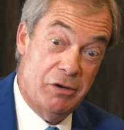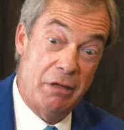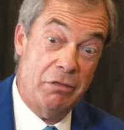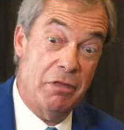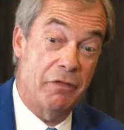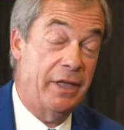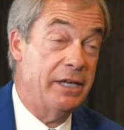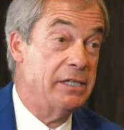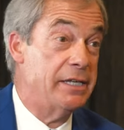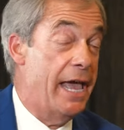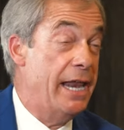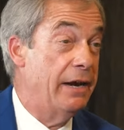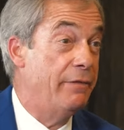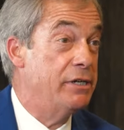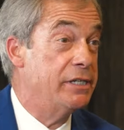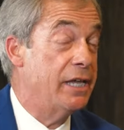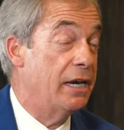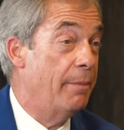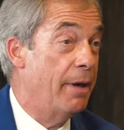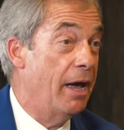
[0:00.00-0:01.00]
know the things that
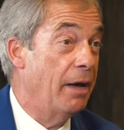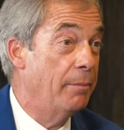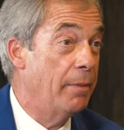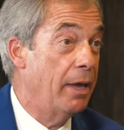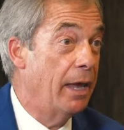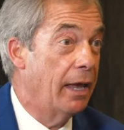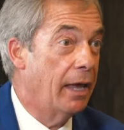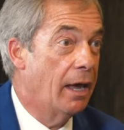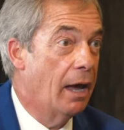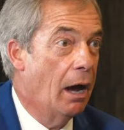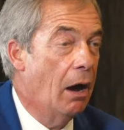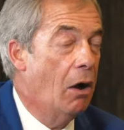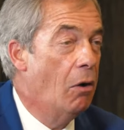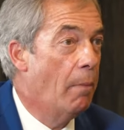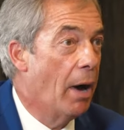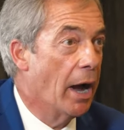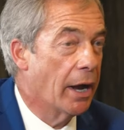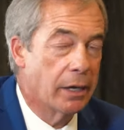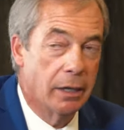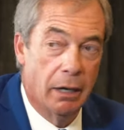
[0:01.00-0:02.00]
Hillary said about me. Oh
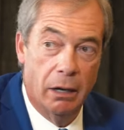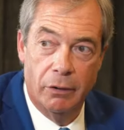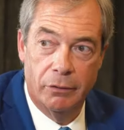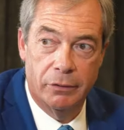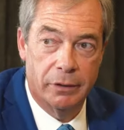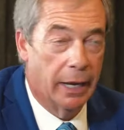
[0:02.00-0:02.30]
my God.